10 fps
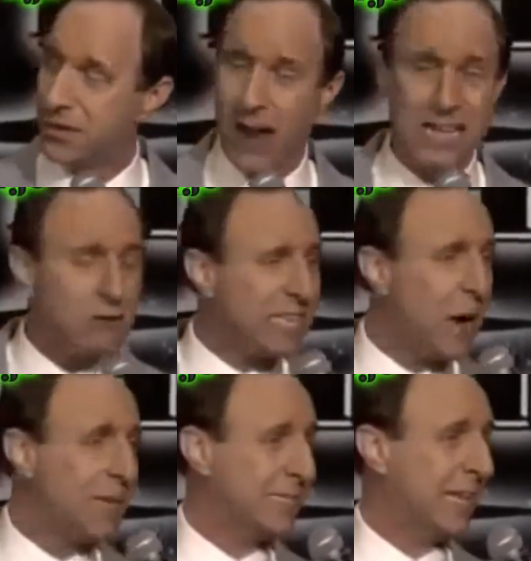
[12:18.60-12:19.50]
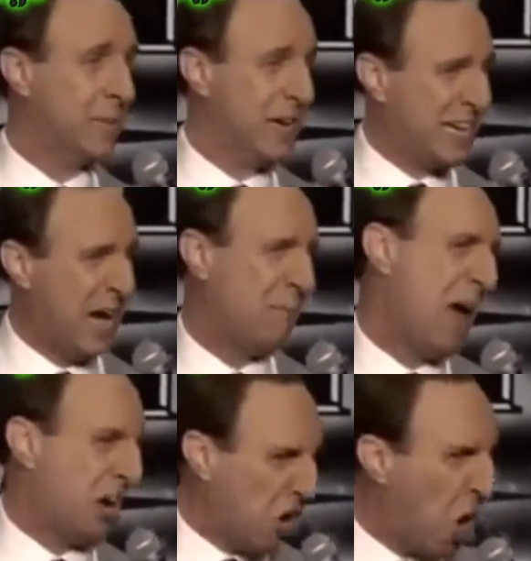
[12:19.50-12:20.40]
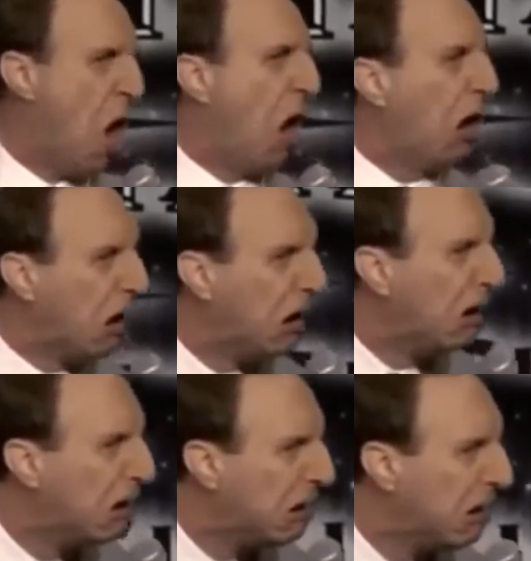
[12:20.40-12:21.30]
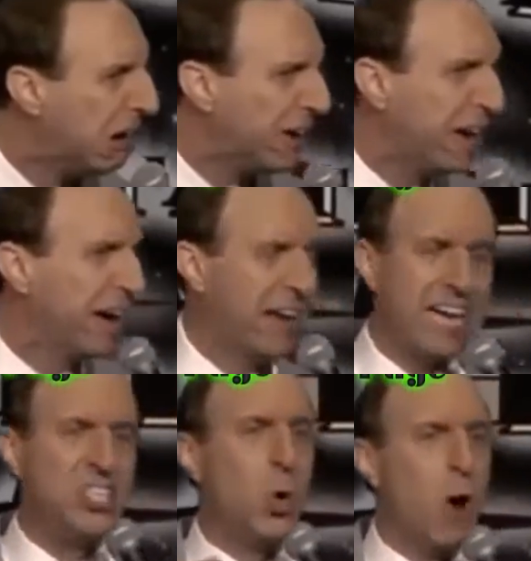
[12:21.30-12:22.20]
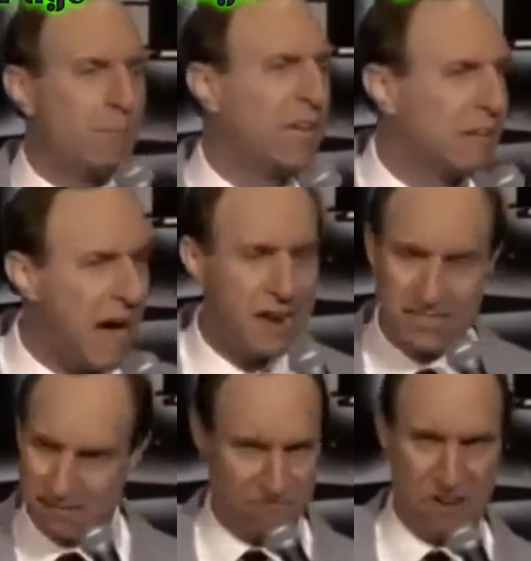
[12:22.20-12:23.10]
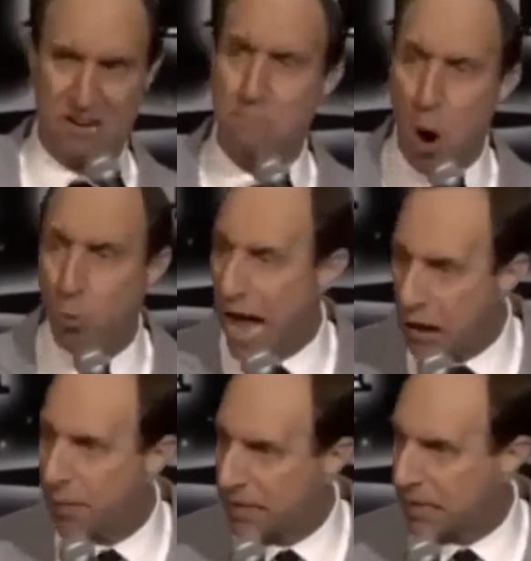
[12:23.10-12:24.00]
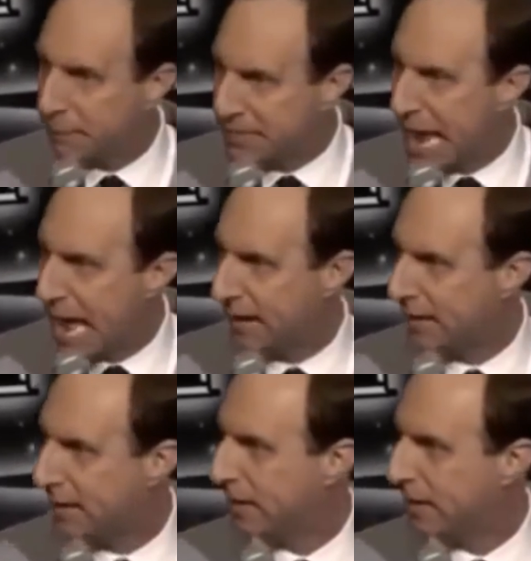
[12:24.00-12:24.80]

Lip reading: You're right, don't tell me you're selling me a compact car. And I show up to the lot, it's a friggin' boat. I'm gonna be a little upset.